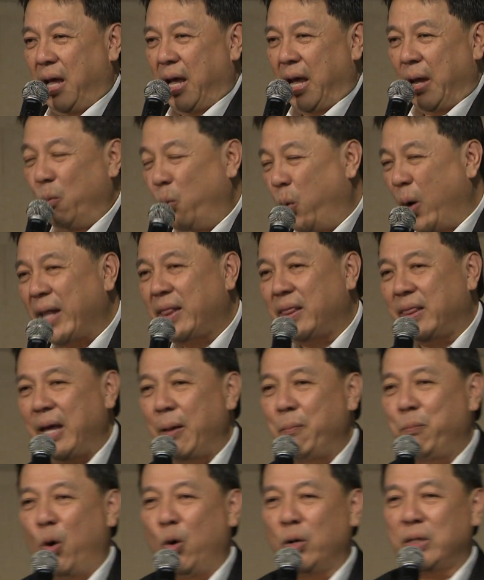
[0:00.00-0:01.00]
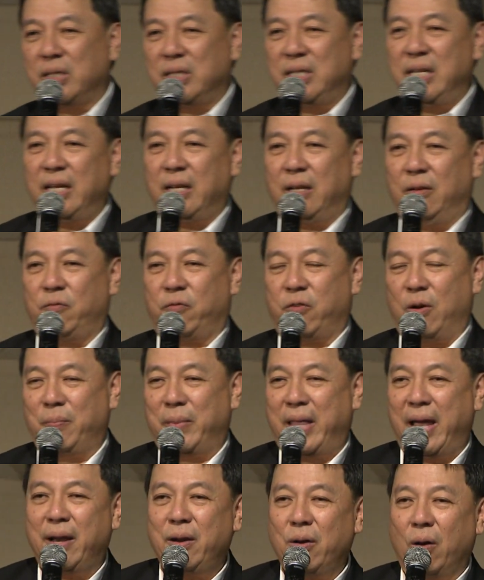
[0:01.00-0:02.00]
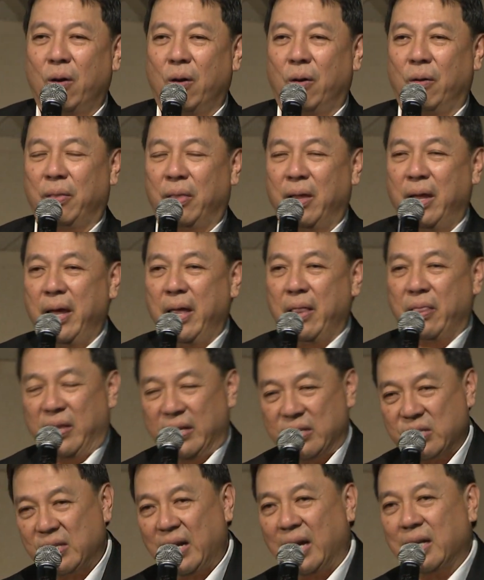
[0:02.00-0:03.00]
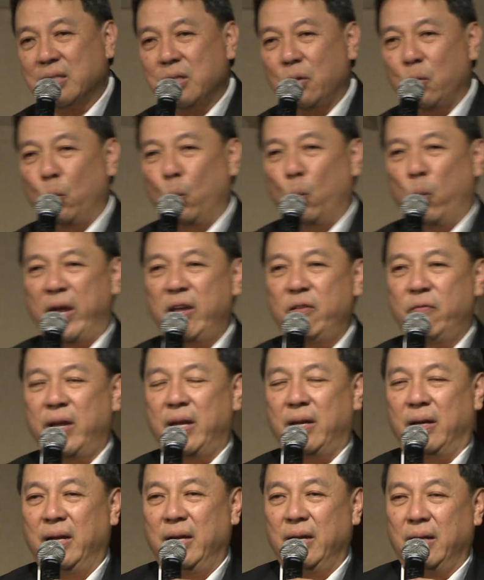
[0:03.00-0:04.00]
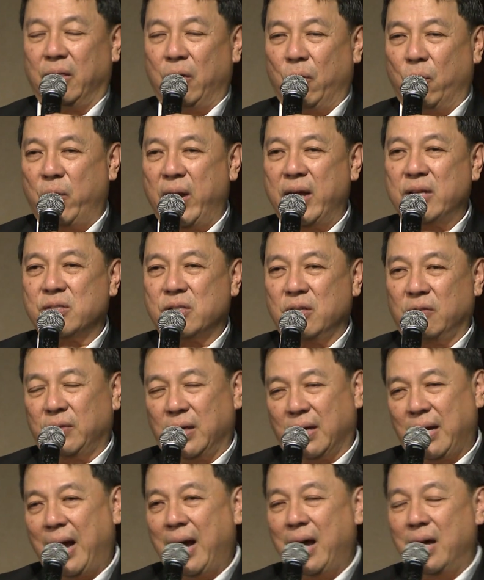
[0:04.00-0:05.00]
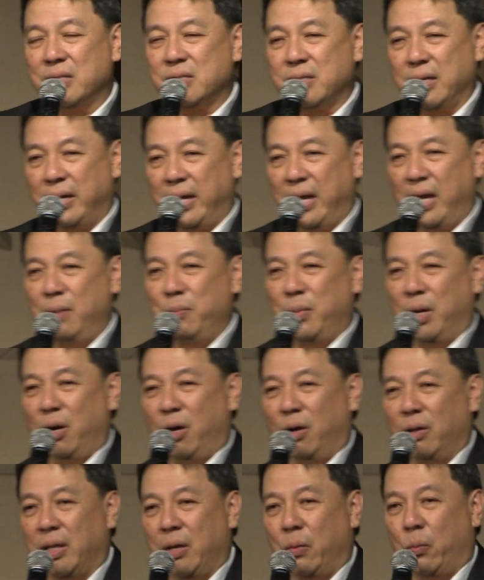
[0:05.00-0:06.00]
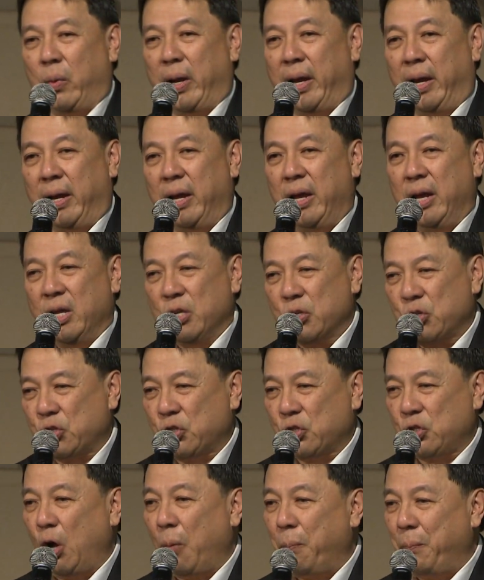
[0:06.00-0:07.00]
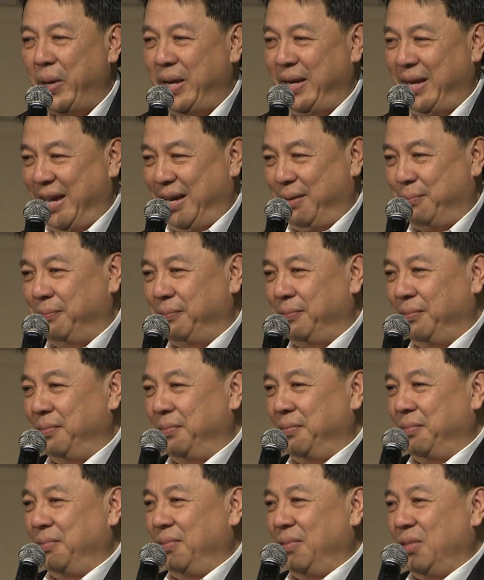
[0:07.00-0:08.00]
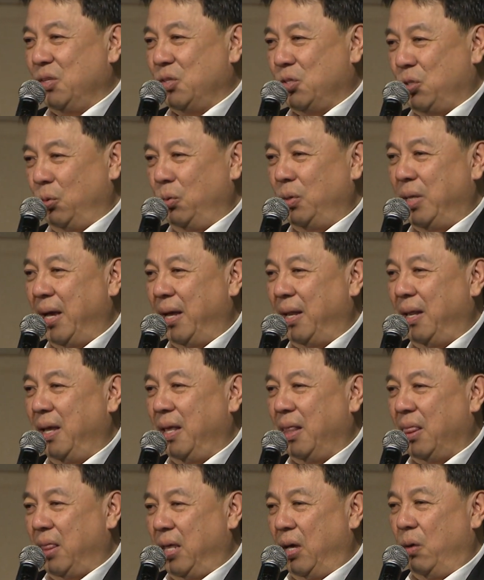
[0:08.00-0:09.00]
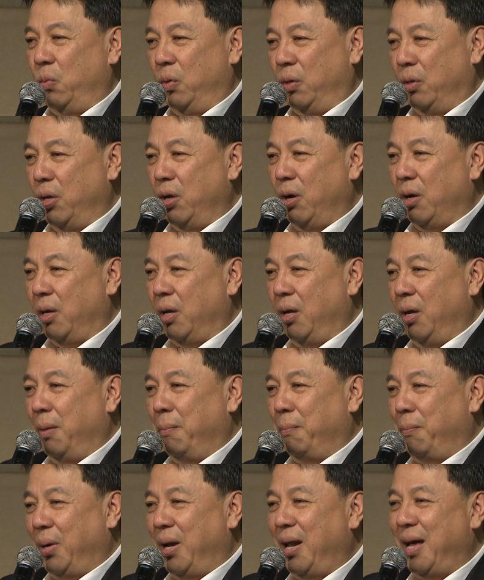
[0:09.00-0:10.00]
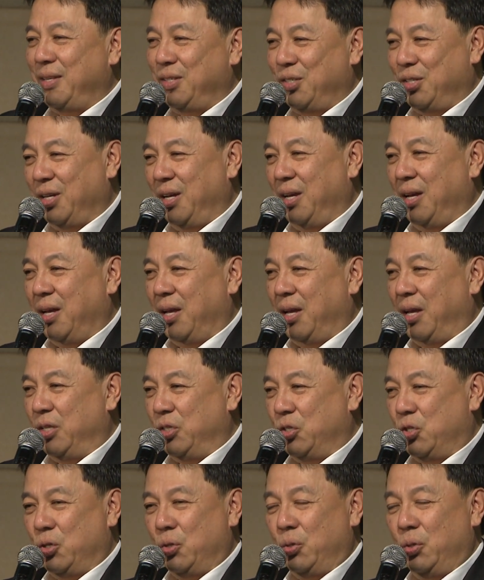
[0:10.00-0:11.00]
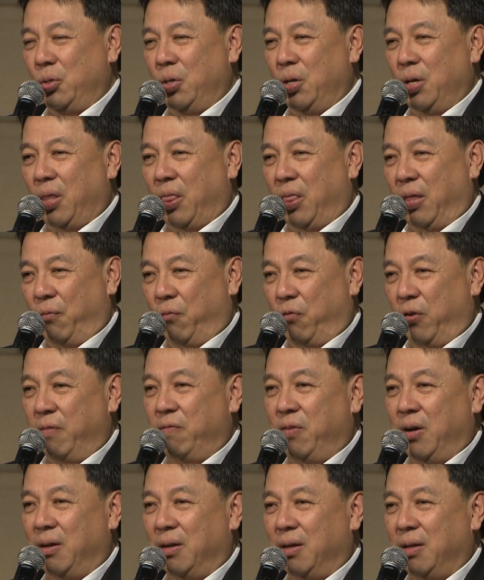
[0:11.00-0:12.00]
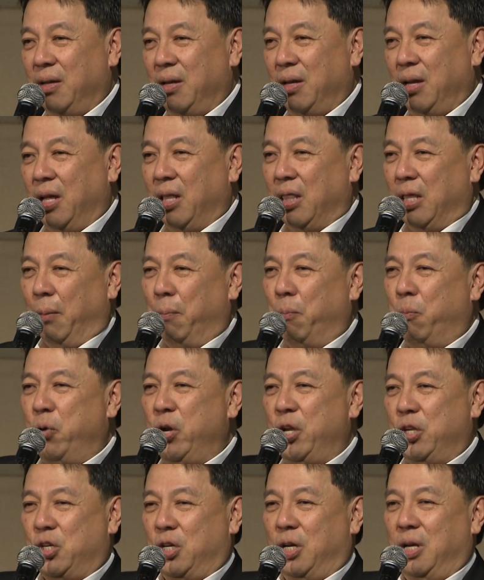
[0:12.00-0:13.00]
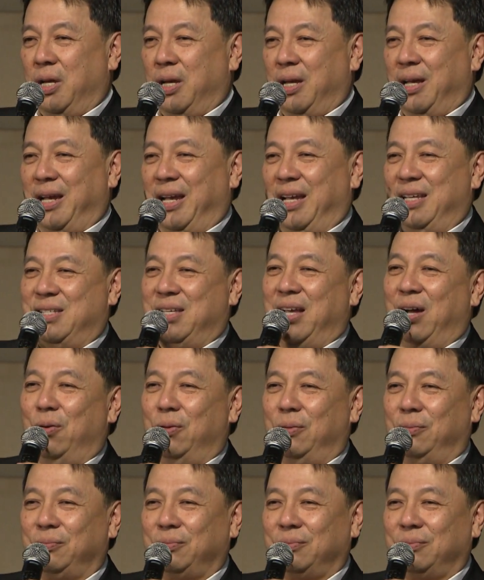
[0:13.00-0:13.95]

And what they both did from then on, they started waving the rest of the cars that came along that way, stopping them so that they would not plunge into the river. The bridge is out.